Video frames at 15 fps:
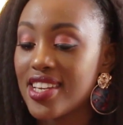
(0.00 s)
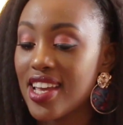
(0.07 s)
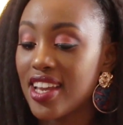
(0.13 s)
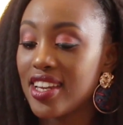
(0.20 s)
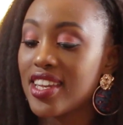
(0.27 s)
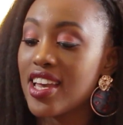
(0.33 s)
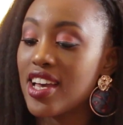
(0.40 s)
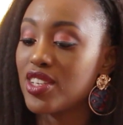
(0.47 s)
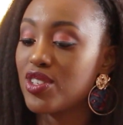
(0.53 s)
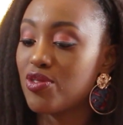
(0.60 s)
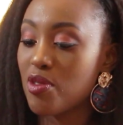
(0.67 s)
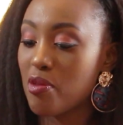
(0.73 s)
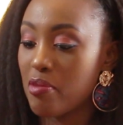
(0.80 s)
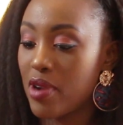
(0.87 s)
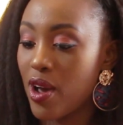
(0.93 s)
10 years
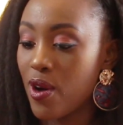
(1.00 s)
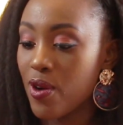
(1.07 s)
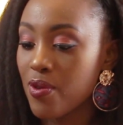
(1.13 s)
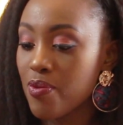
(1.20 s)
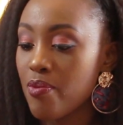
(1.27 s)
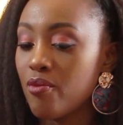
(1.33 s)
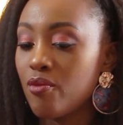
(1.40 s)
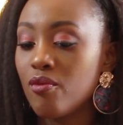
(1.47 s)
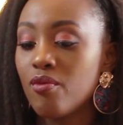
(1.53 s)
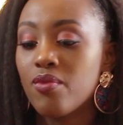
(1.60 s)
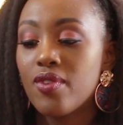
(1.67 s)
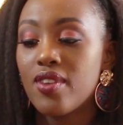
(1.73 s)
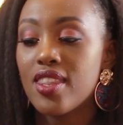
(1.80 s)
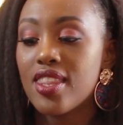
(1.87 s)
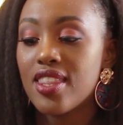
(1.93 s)
from now,
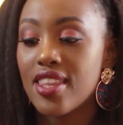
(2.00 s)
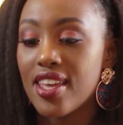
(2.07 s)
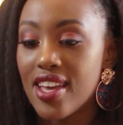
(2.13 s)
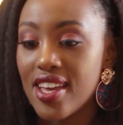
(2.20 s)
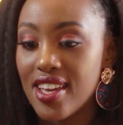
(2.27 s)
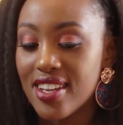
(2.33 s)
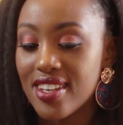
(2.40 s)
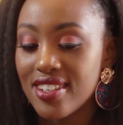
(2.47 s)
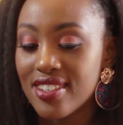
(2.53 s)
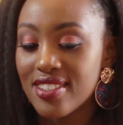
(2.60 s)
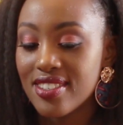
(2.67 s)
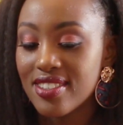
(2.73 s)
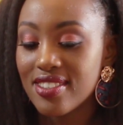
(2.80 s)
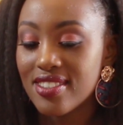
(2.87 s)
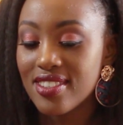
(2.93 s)

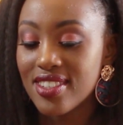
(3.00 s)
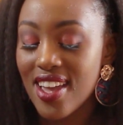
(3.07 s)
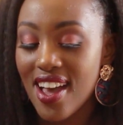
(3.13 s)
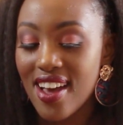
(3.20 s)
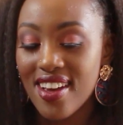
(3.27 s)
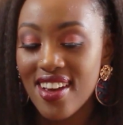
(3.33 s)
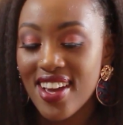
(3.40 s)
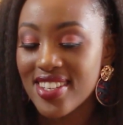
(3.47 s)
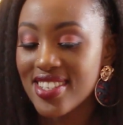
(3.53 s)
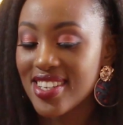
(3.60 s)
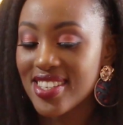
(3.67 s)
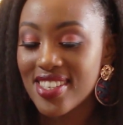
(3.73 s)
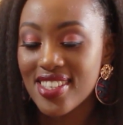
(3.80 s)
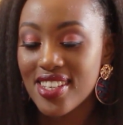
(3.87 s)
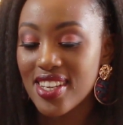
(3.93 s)
then yeah, I
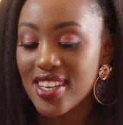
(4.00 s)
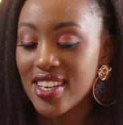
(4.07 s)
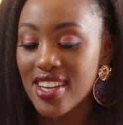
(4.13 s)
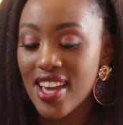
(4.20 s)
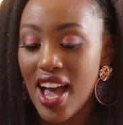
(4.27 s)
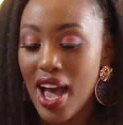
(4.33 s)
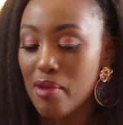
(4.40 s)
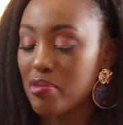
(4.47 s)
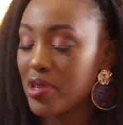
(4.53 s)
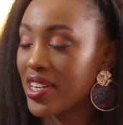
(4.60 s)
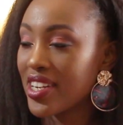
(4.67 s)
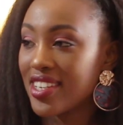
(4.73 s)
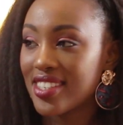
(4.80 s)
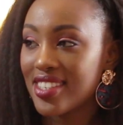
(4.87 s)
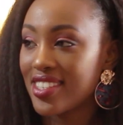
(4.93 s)
just see
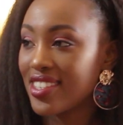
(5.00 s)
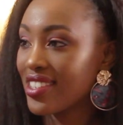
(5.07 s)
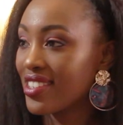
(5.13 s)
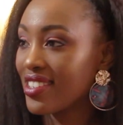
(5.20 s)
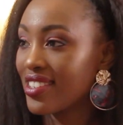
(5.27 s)
happiness,